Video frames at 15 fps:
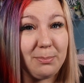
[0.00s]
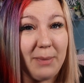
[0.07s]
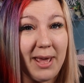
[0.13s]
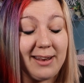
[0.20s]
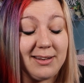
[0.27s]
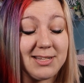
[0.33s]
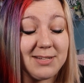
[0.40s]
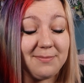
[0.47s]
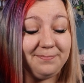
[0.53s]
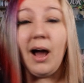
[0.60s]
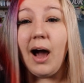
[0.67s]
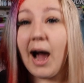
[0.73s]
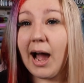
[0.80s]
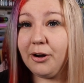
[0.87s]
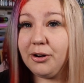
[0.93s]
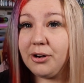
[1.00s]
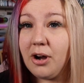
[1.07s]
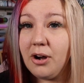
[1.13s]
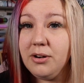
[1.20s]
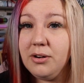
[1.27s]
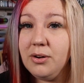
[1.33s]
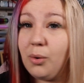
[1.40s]
the paint. Iron
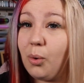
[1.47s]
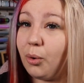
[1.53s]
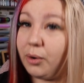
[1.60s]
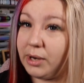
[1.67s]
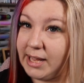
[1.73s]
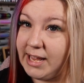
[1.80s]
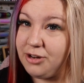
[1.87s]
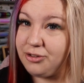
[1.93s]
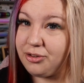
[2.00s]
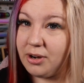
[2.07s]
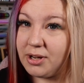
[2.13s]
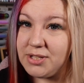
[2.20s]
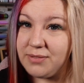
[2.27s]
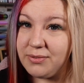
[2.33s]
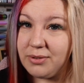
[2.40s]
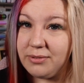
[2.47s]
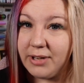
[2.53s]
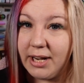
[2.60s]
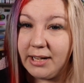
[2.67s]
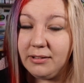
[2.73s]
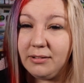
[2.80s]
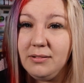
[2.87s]
on or heat transfer
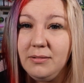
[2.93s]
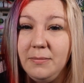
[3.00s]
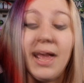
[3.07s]
vinyl